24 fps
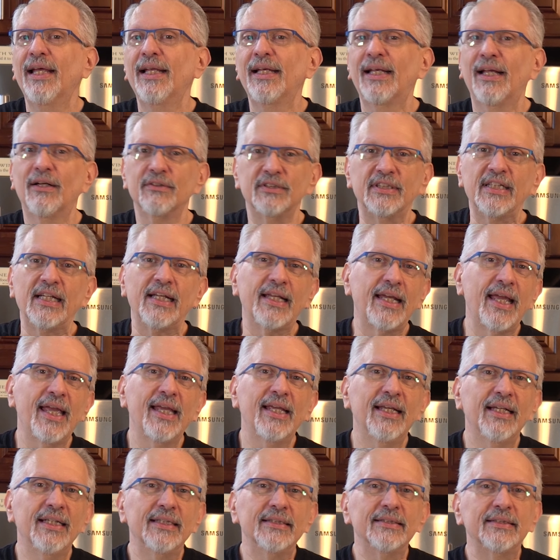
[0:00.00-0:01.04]
Now today
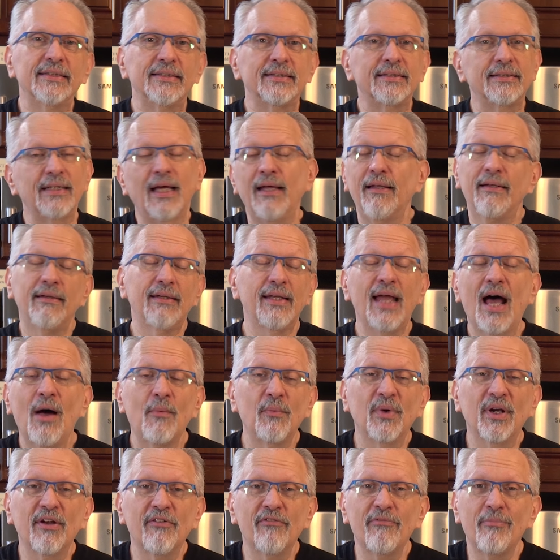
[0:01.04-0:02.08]
is
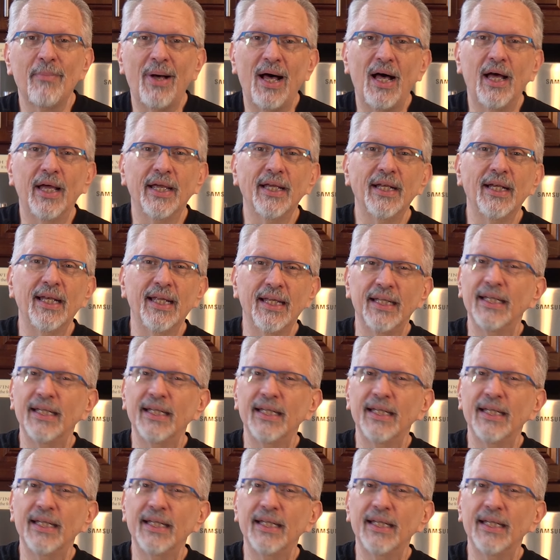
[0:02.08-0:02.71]
not one of mine.